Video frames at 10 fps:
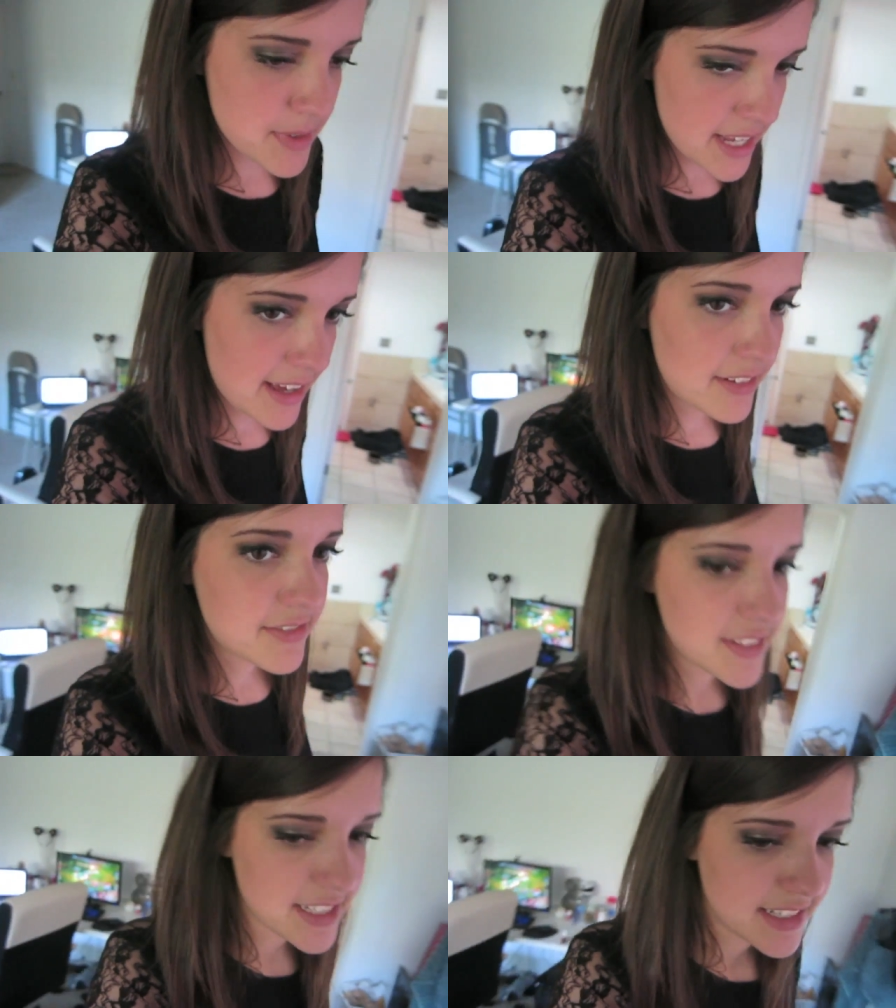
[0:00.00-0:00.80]
my
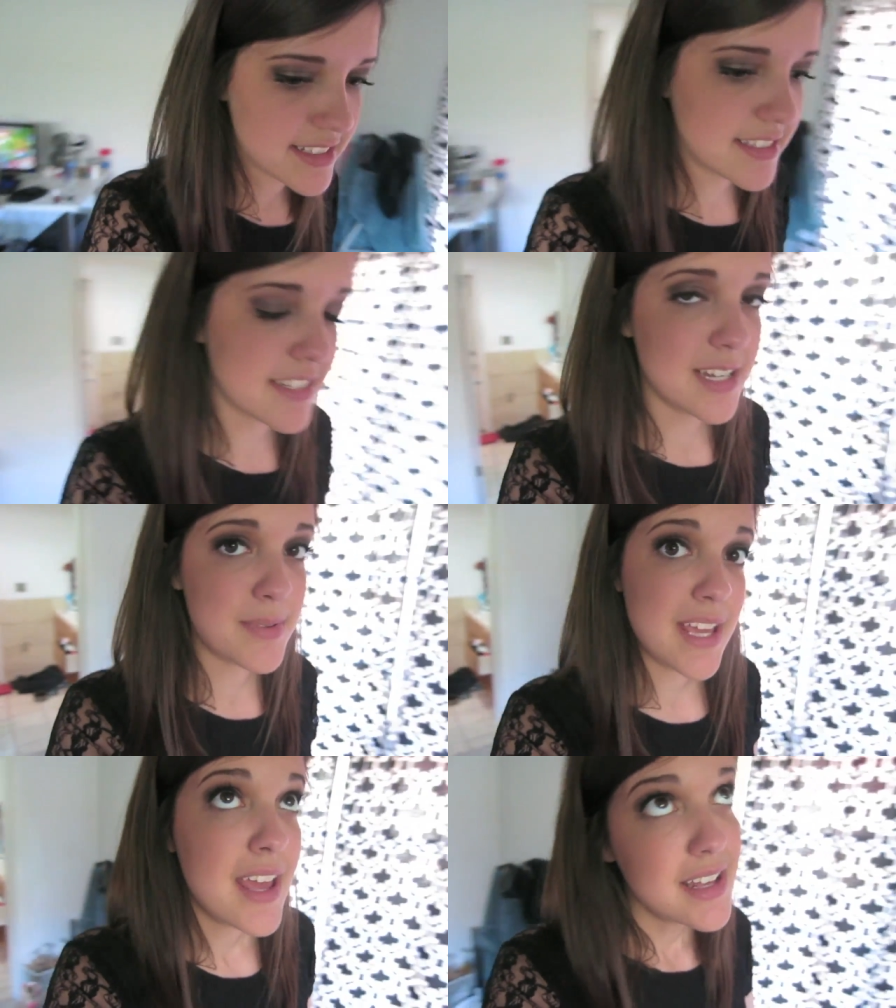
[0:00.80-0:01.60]
outfit because it's going to
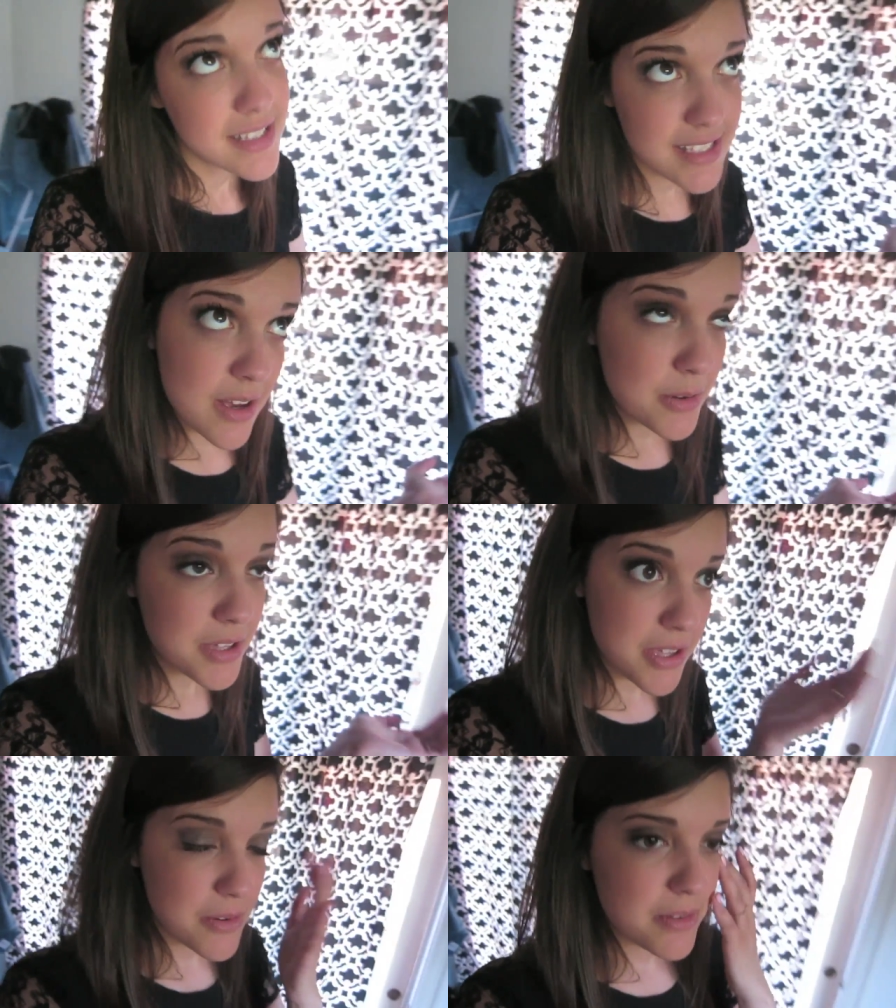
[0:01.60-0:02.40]
be so
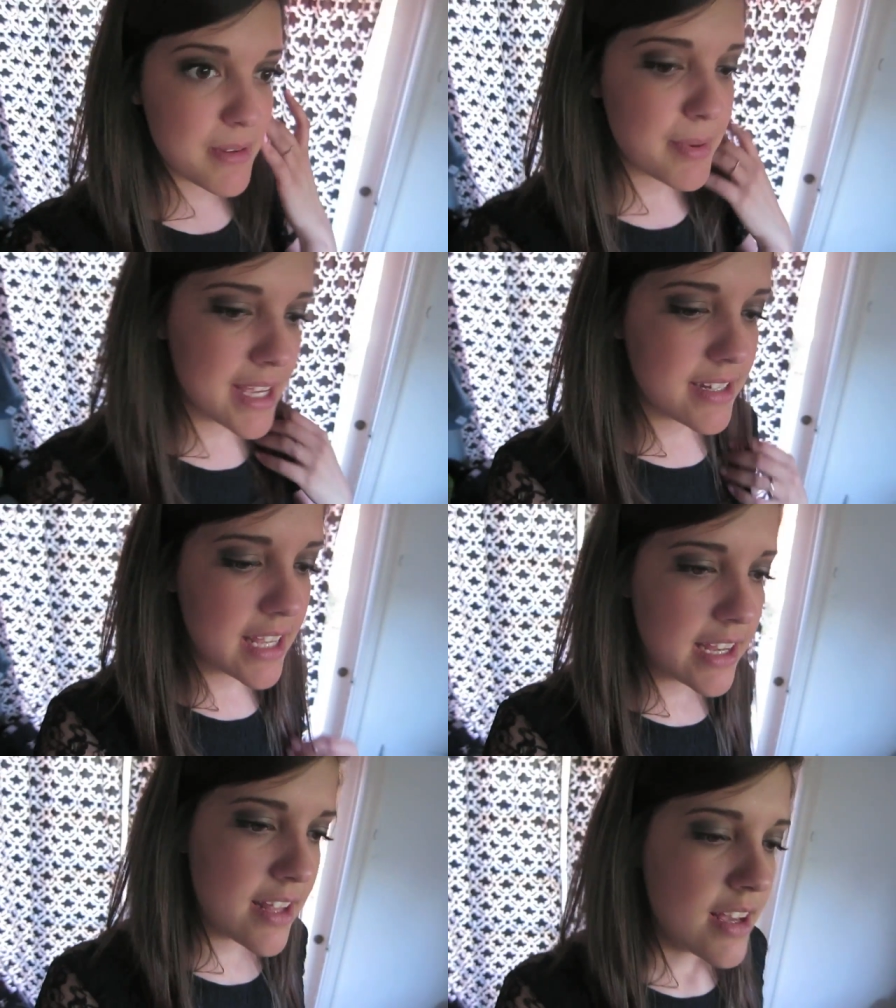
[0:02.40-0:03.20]
cute with my
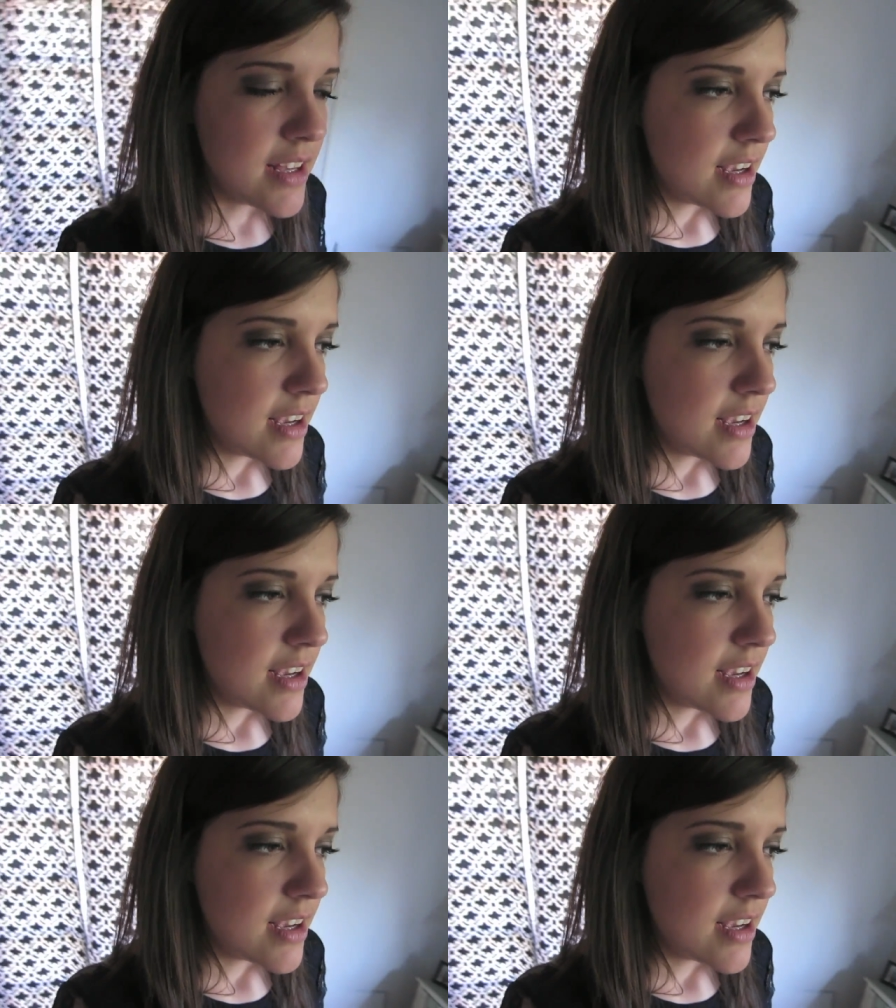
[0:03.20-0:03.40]
band-aid.